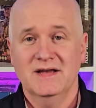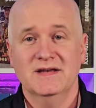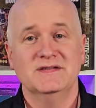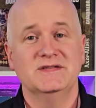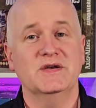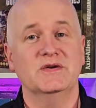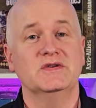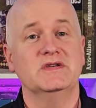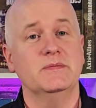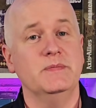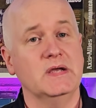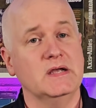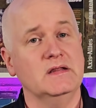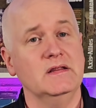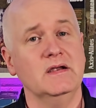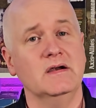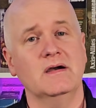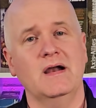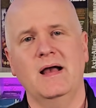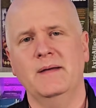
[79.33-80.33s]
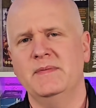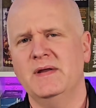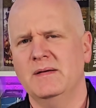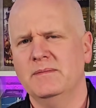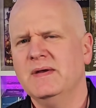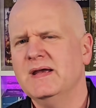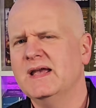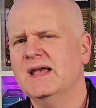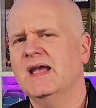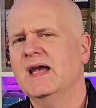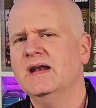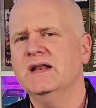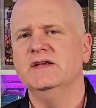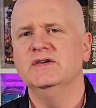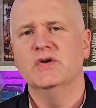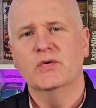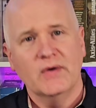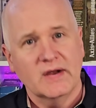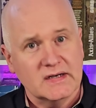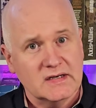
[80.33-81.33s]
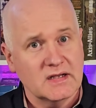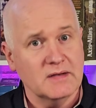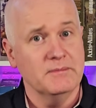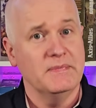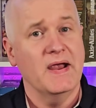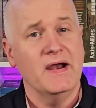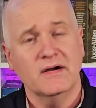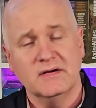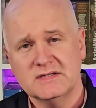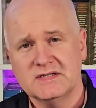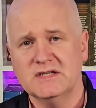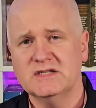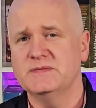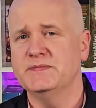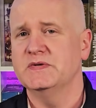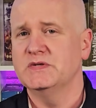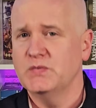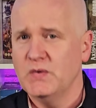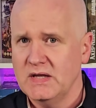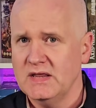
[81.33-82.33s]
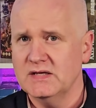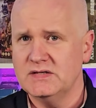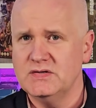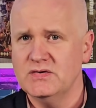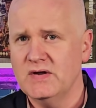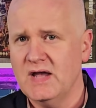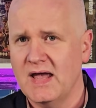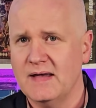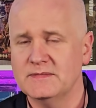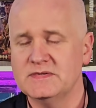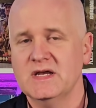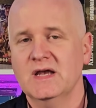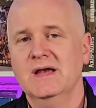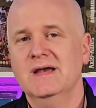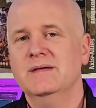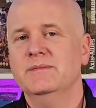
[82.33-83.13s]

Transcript: so to be clear, I'm not making any direct comparisons between the two games,